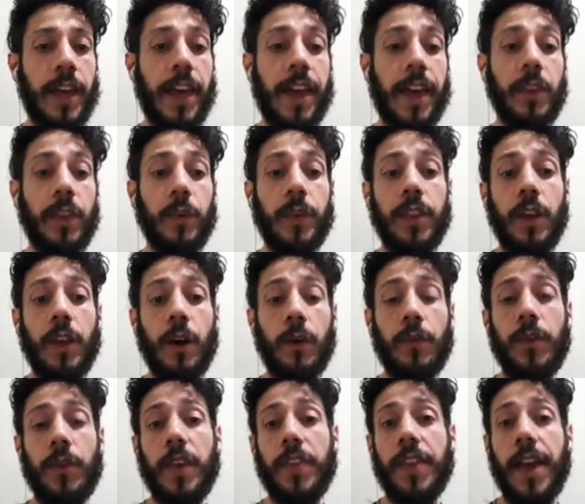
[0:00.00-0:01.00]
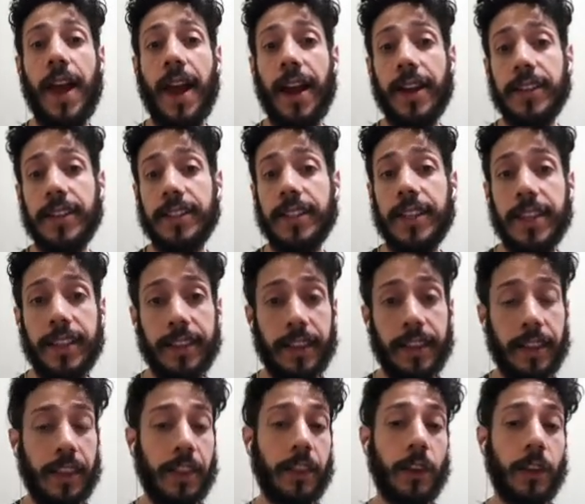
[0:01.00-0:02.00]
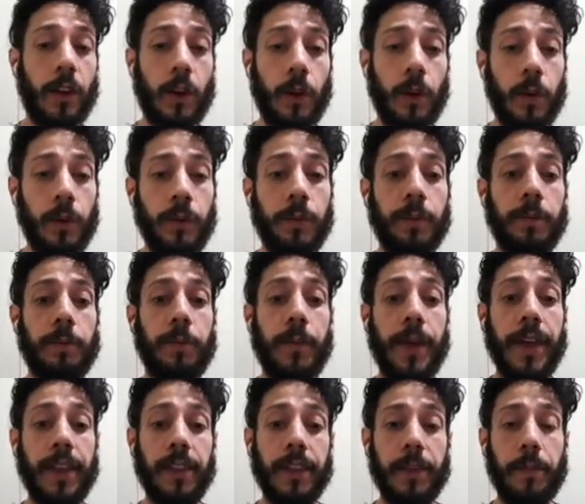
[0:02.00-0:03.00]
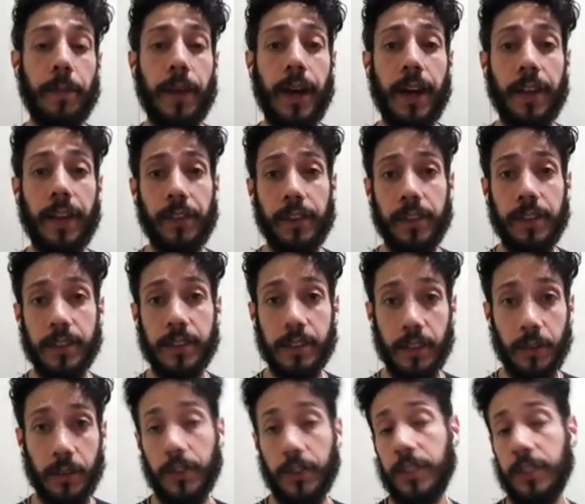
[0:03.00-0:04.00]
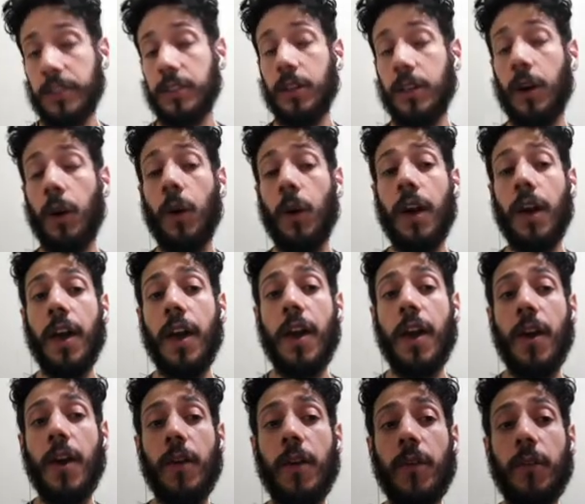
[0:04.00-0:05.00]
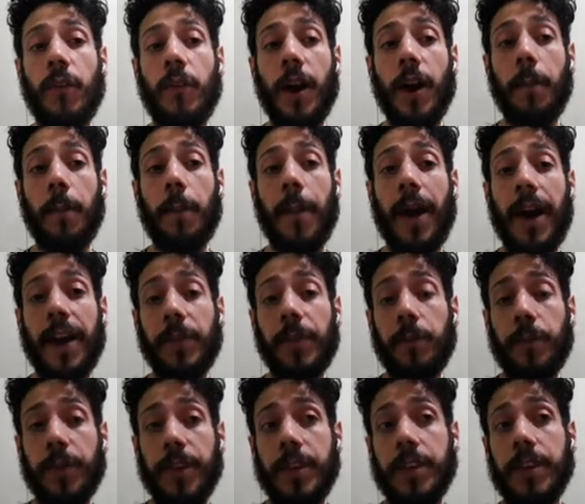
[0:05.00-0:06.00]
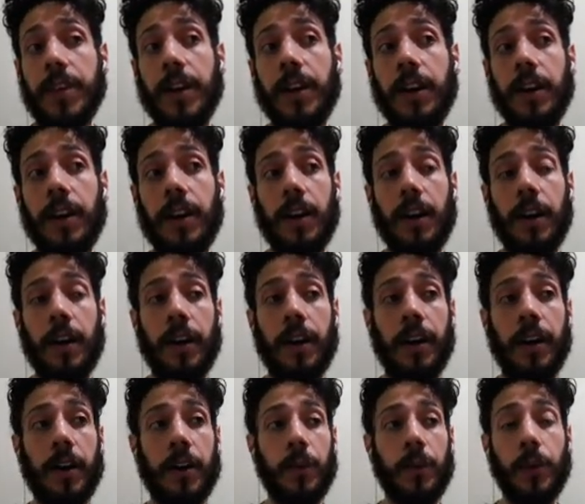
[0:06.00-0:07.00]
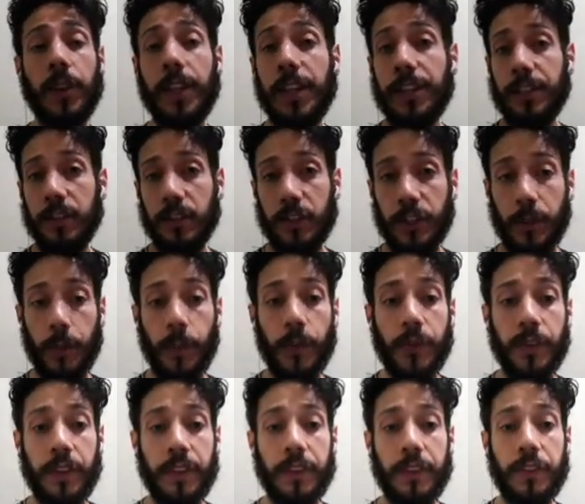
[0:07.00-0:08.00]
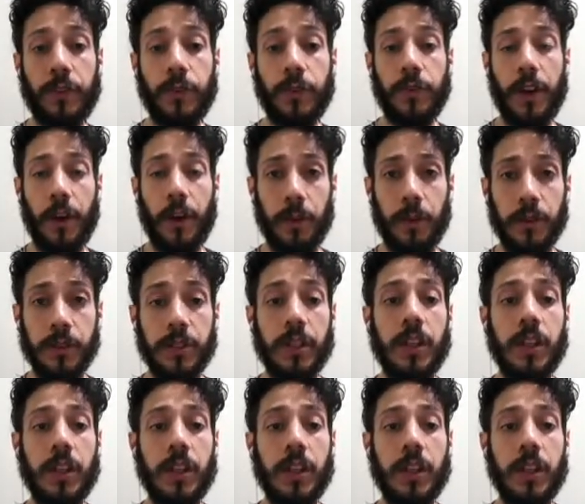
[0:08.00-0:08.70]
And we know that the air is heated and cooled mainly by the surface, so there might be a relationship between the two variables.